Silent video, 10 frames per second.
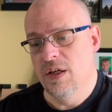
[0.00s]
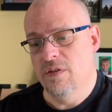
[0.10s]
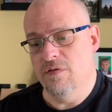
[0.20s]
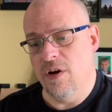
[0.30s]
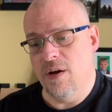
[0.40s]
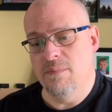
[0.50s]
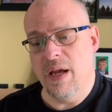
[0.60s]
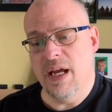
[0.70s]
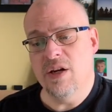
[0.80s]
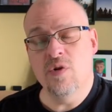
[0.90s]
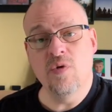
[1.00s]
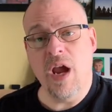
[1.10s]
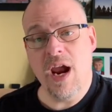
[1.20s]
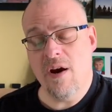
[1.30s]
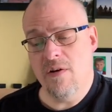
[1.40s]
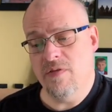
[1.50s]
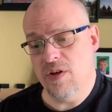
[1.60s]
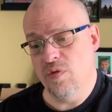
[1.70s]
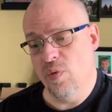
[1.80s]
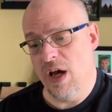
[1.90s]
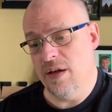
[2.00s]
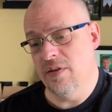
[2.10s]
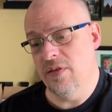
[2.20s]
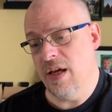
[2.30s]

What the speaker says: from and who Erebus was,